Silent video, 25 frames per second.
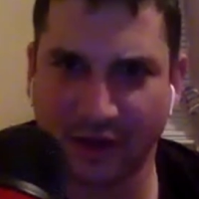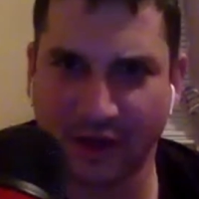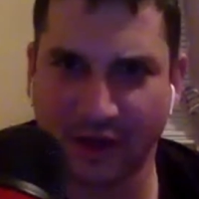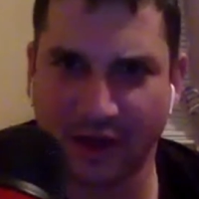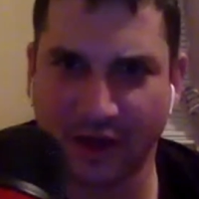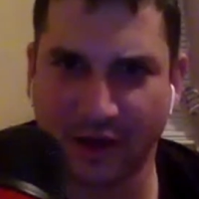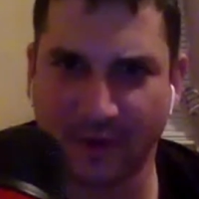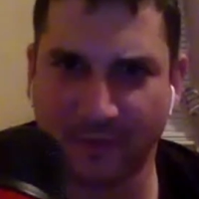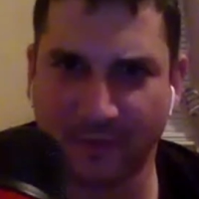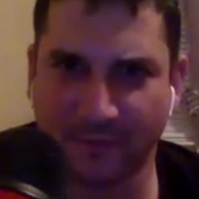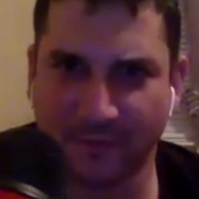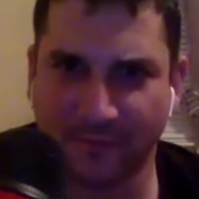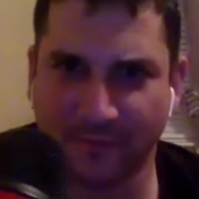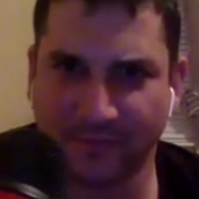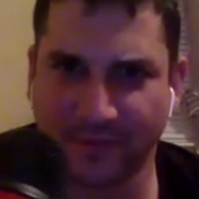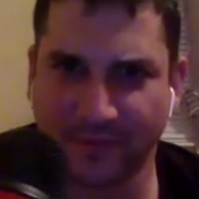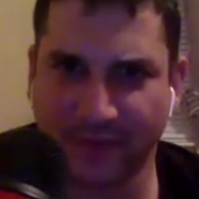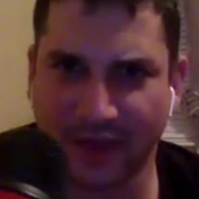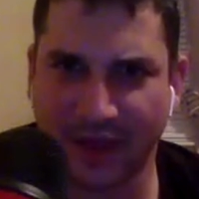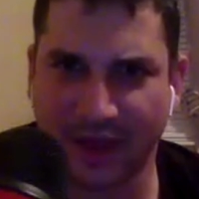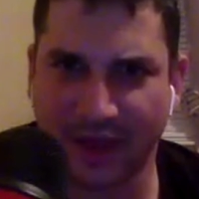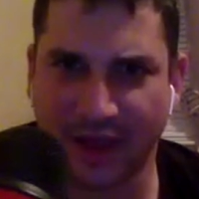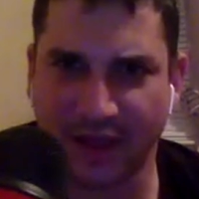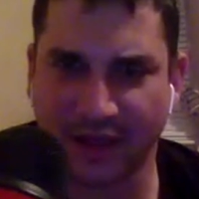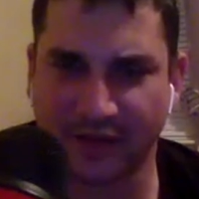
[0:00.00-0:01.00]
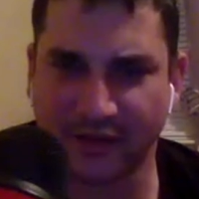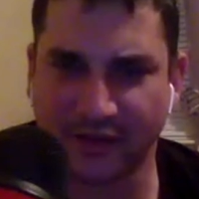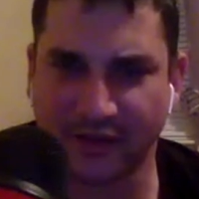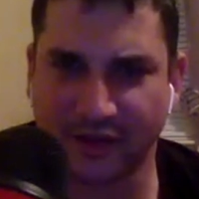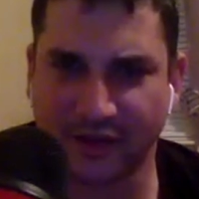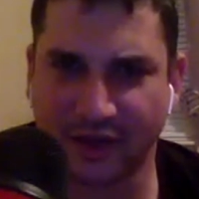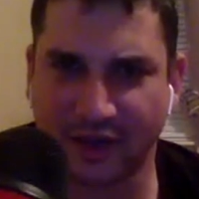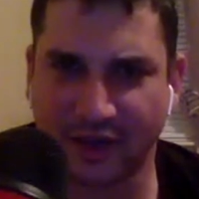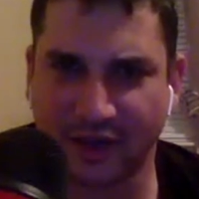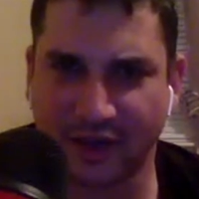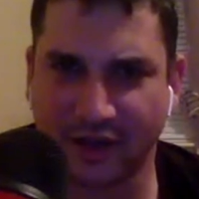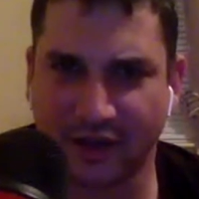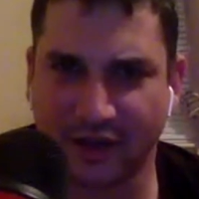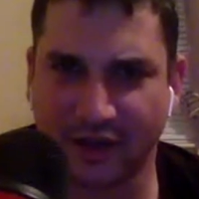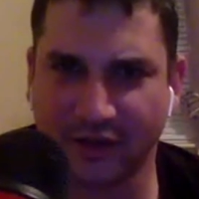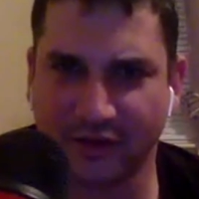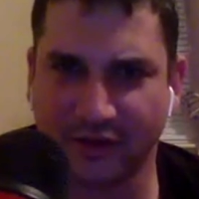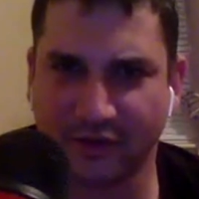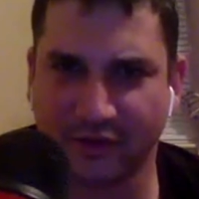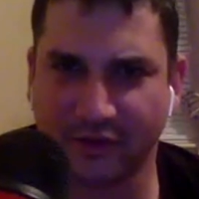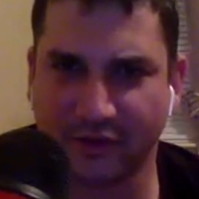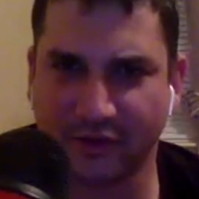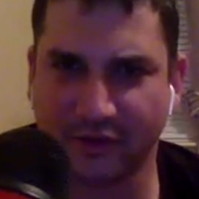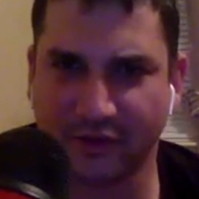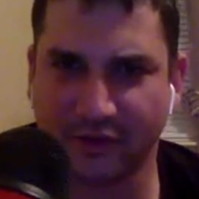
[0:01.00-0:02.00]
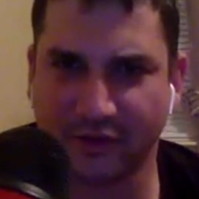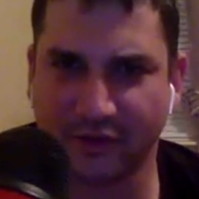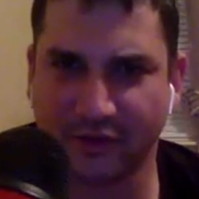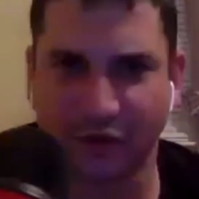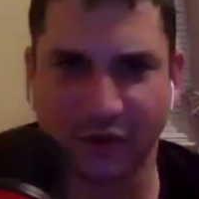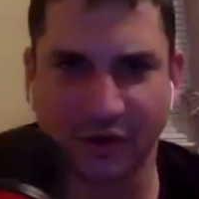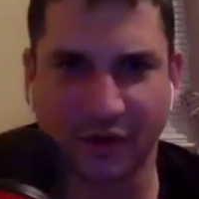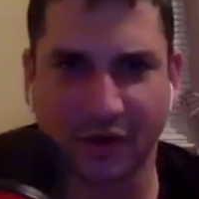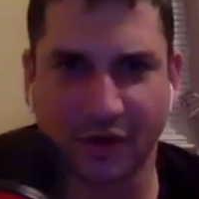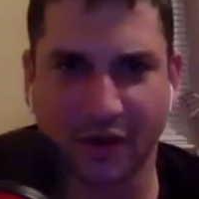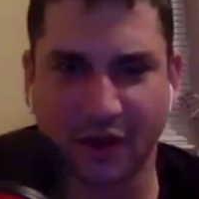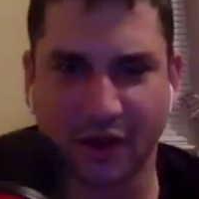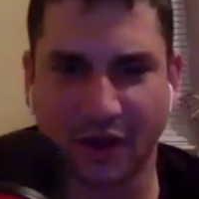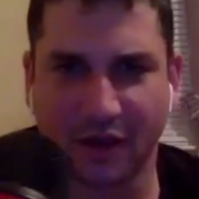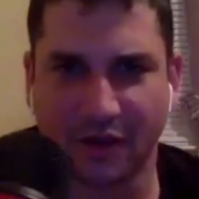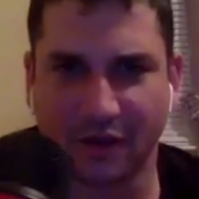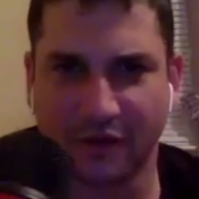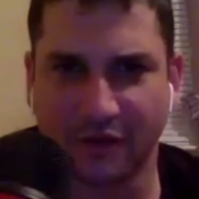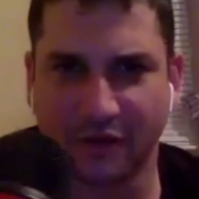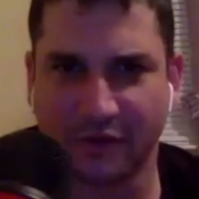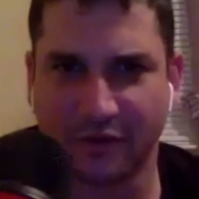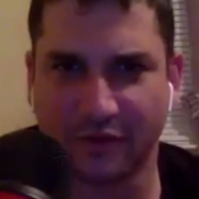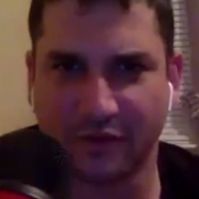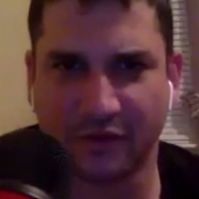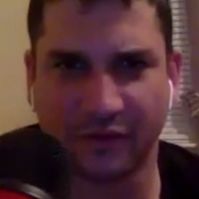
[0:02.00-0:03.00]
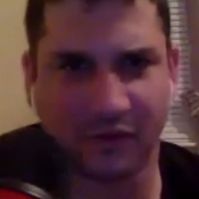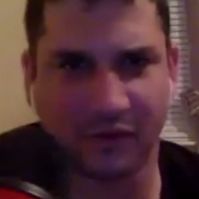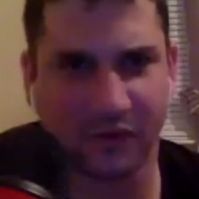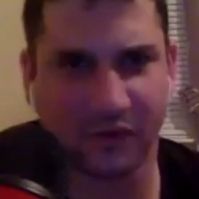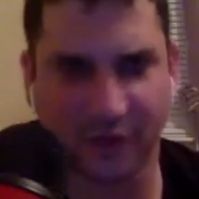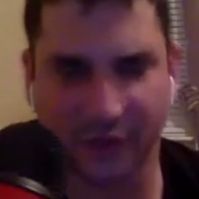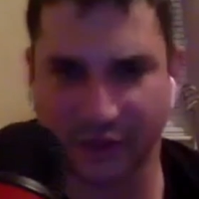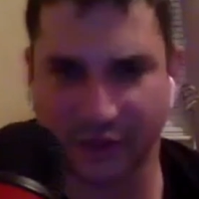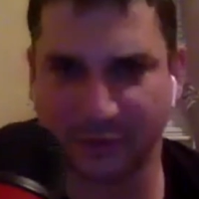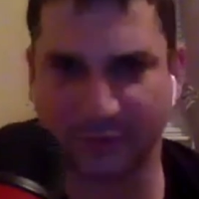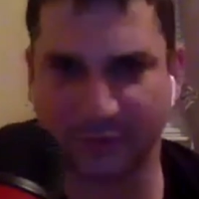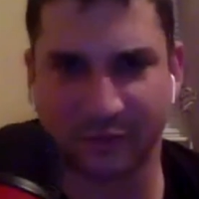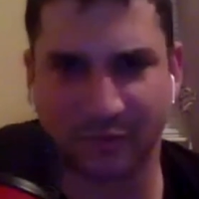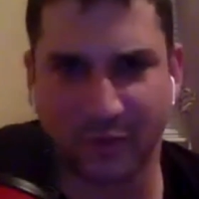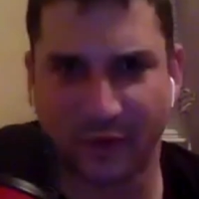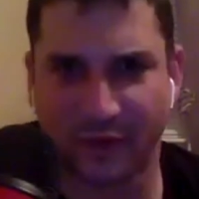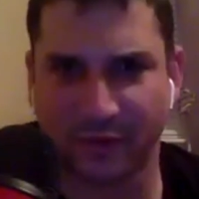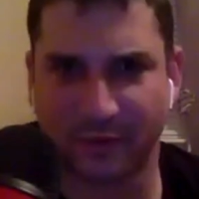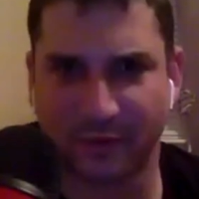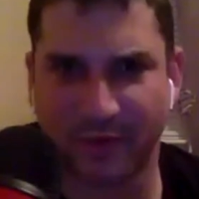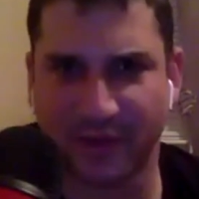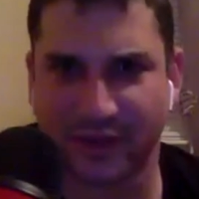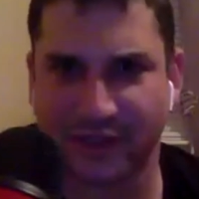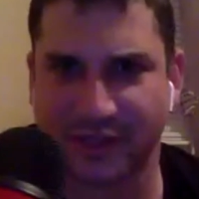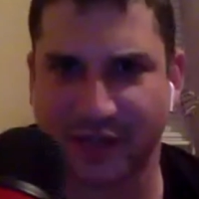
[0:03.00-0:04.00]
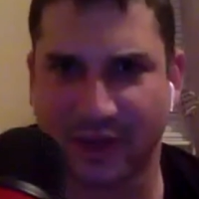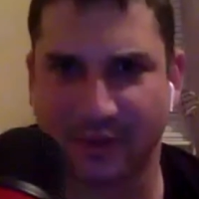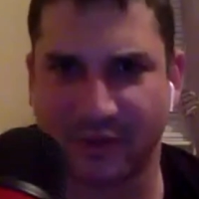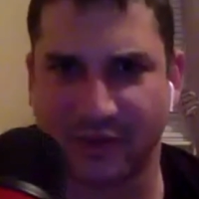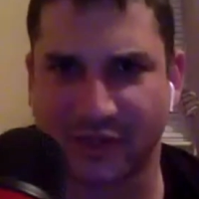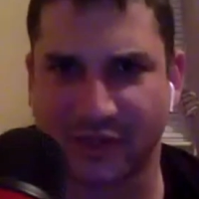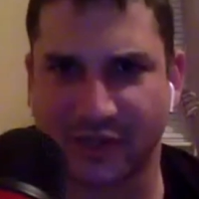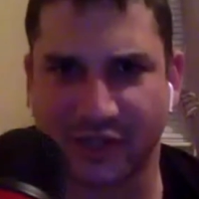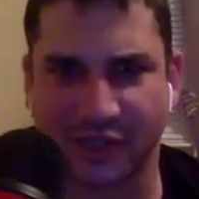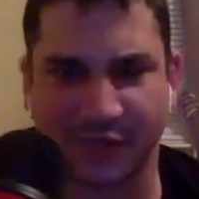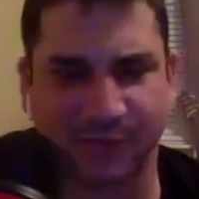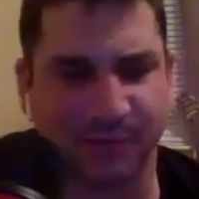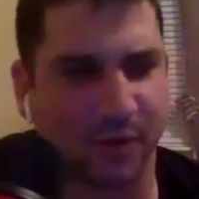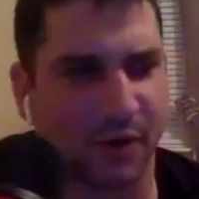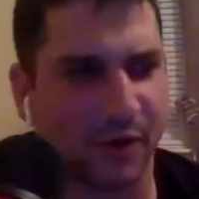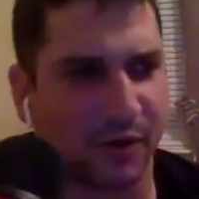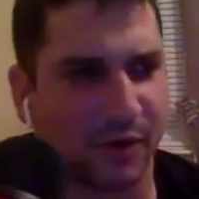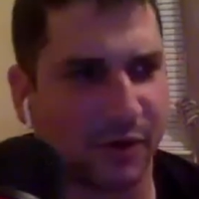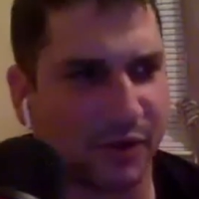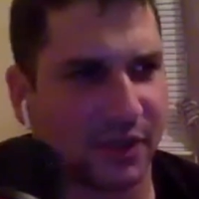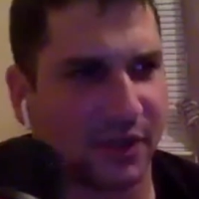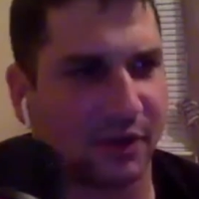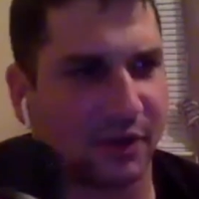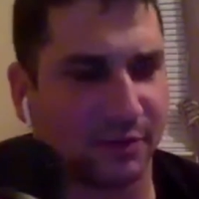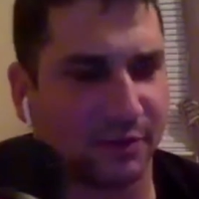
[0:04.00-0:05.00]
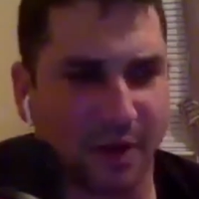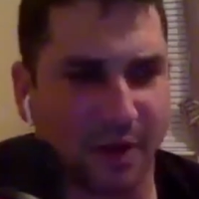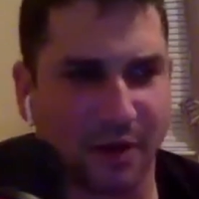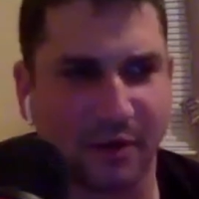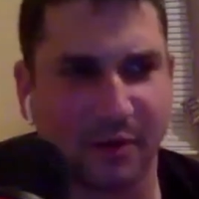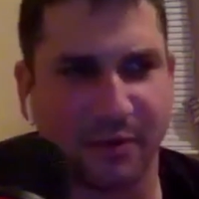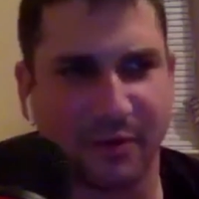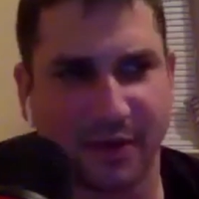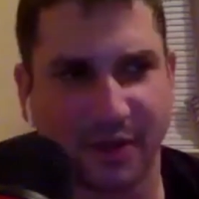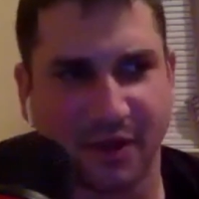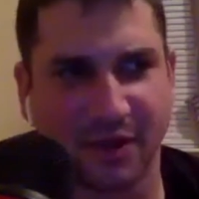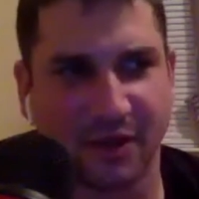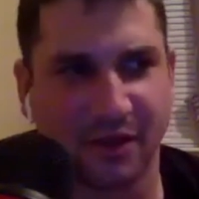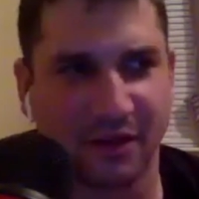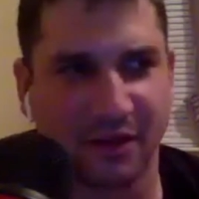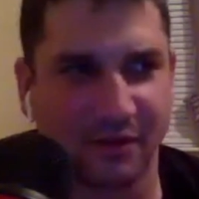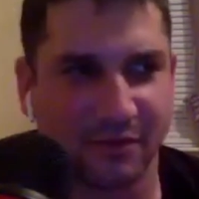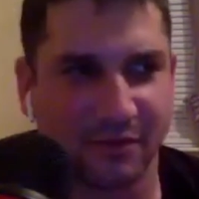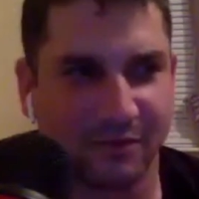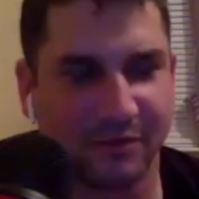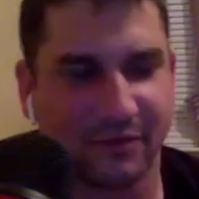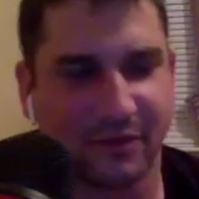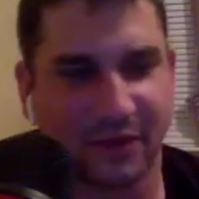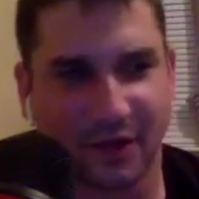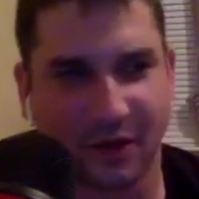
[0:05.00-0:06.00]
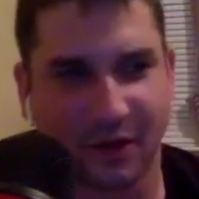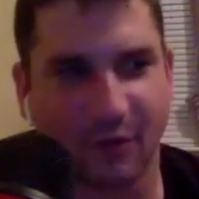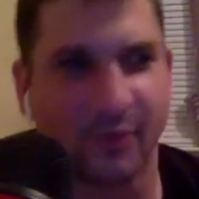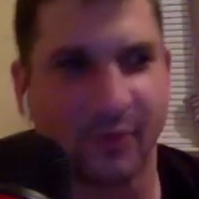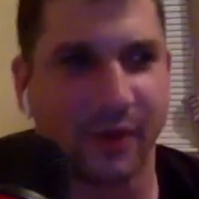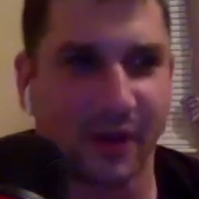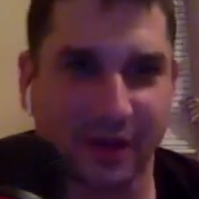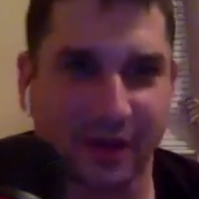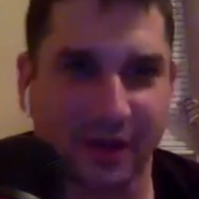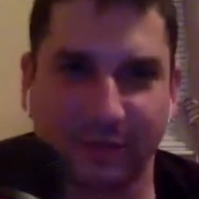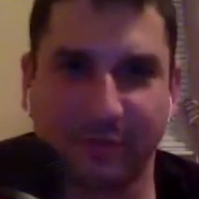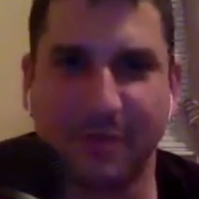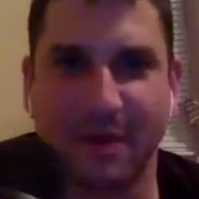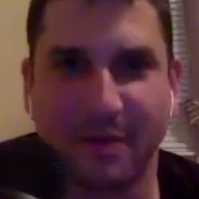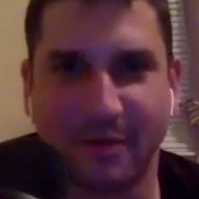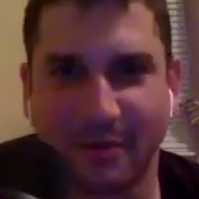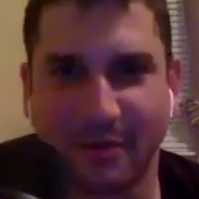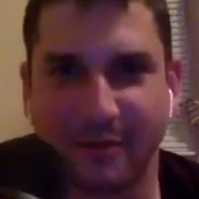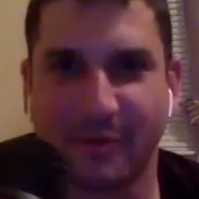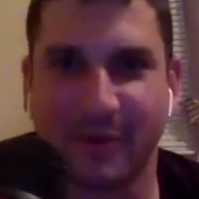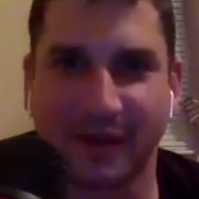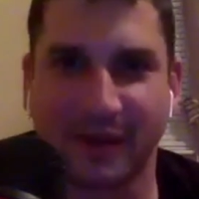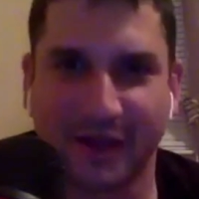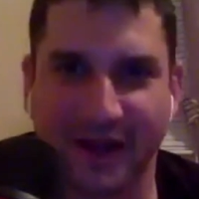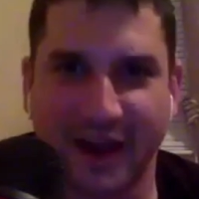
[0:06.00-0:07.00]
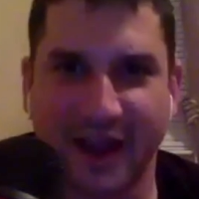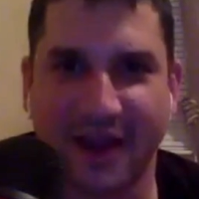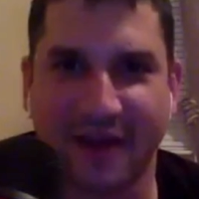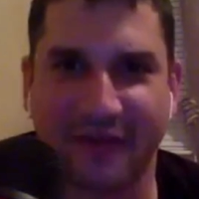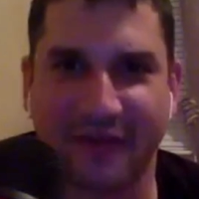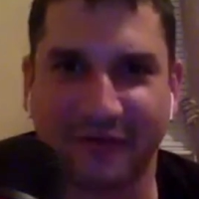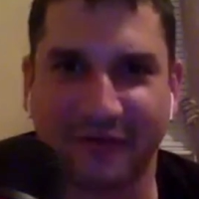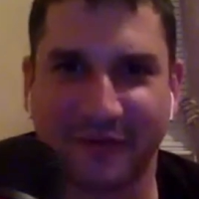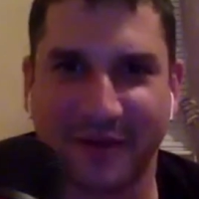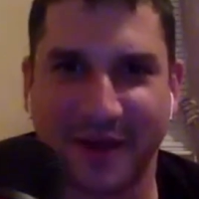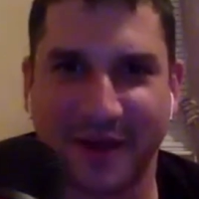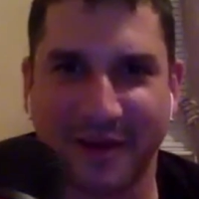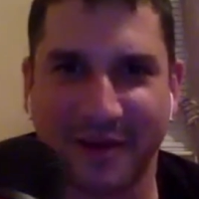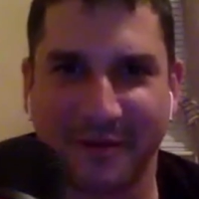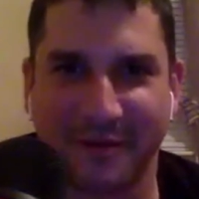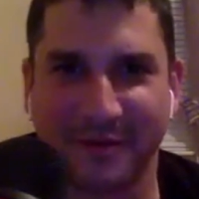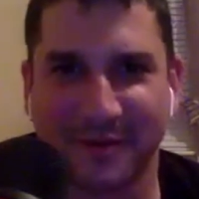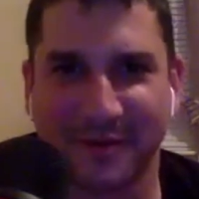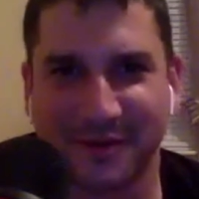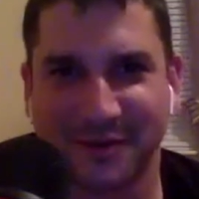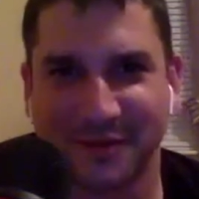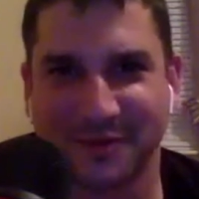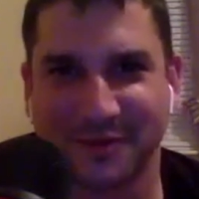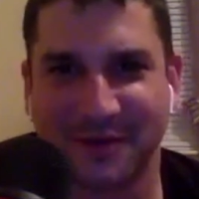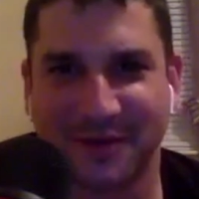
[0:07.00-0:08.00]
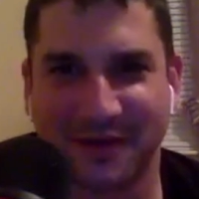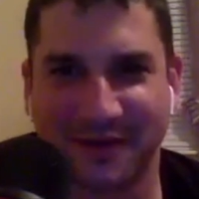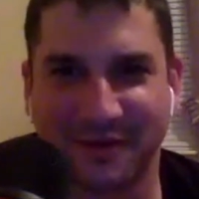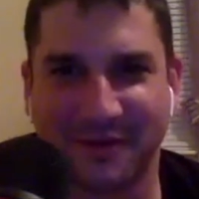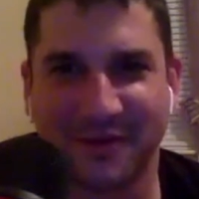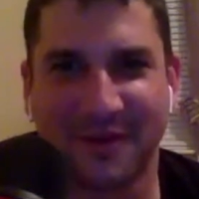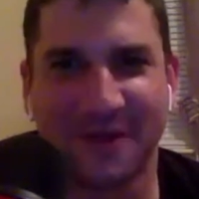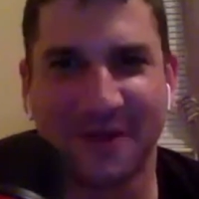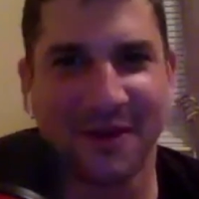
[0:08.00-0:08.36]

And you can this will when by the time this gets posted, it'll probably be like a week, maybe a week and a half from now, because we